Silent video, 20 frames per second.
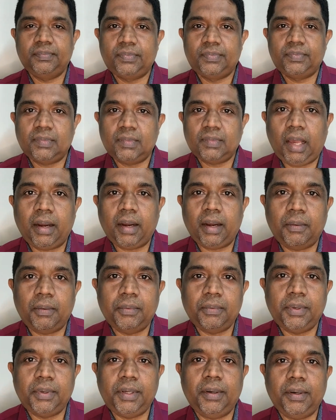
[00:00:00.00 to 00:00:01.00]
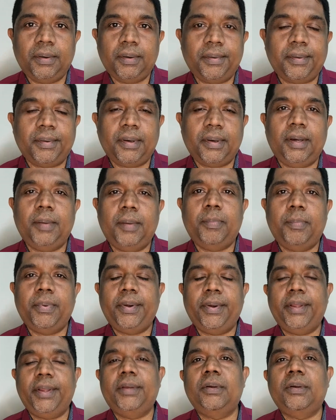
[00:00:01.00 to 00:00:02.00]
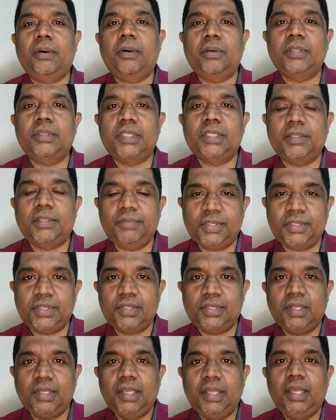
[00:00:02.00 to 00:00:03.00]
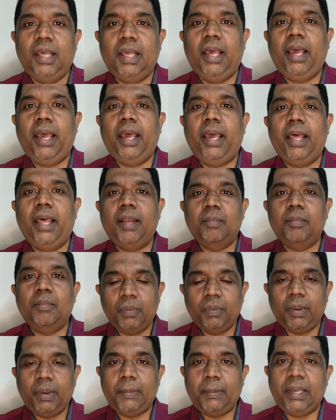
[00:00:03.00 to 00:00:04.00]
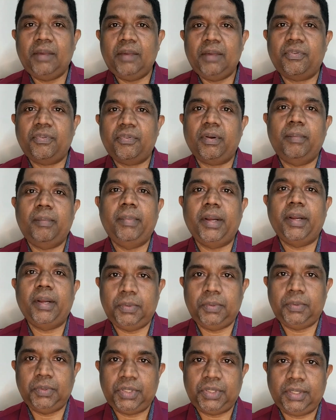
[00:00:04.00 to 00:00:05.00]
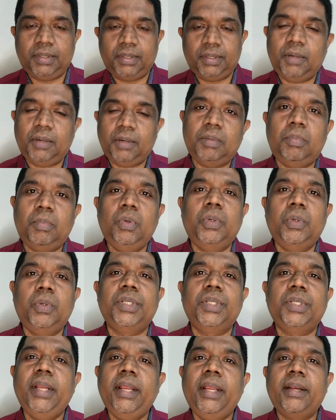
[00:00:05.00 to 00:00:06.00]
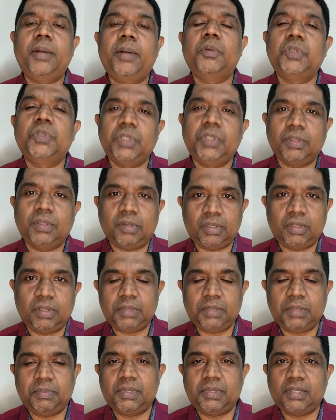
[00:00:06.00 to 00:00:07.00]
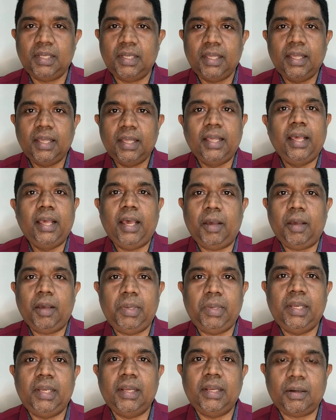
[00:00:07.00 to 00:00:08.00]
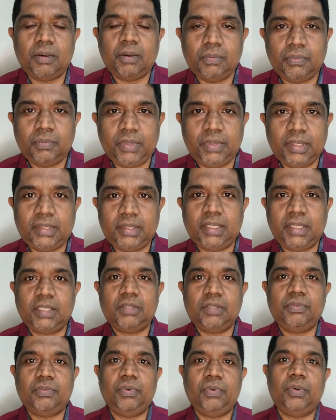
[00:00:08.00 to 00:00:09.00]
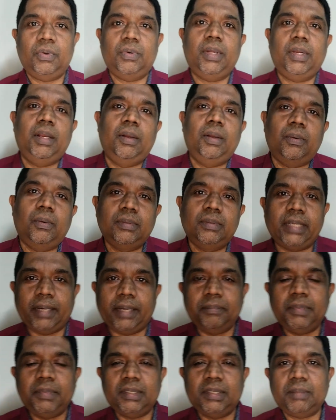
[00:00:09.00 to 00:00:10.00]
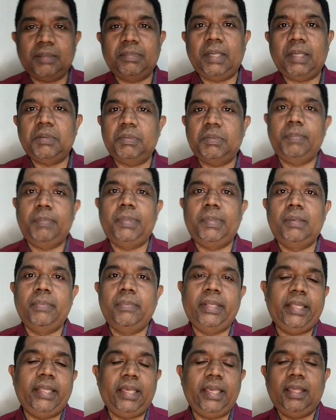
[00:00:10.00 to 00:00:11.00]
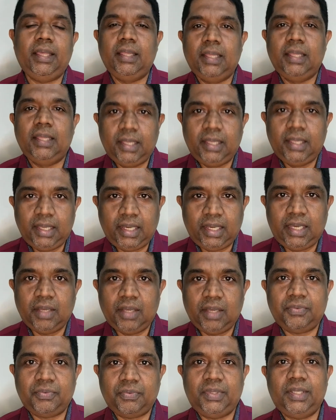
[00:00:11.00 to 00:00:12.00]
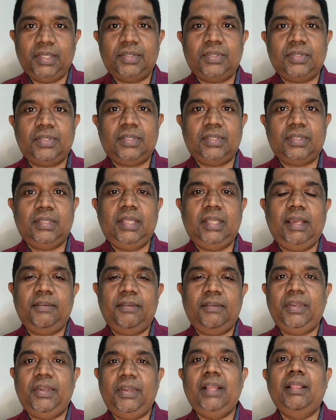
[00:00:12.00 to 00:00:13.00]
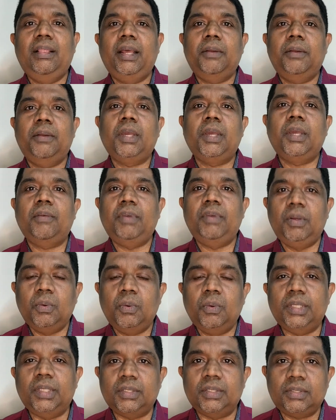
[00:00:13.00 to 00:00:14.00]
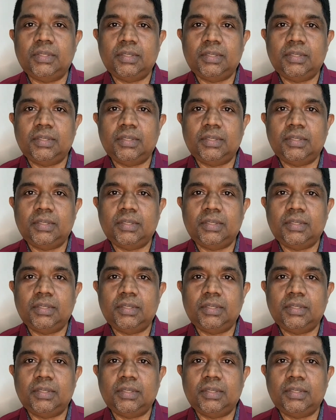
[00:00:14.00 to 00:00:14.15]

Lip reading: around your product or service and move away from a red ocean. Now, the blue ocean and red ocean concepts have been around with us for a long time. And sometimes people, when they hear of this, they feel that, okay, we know this.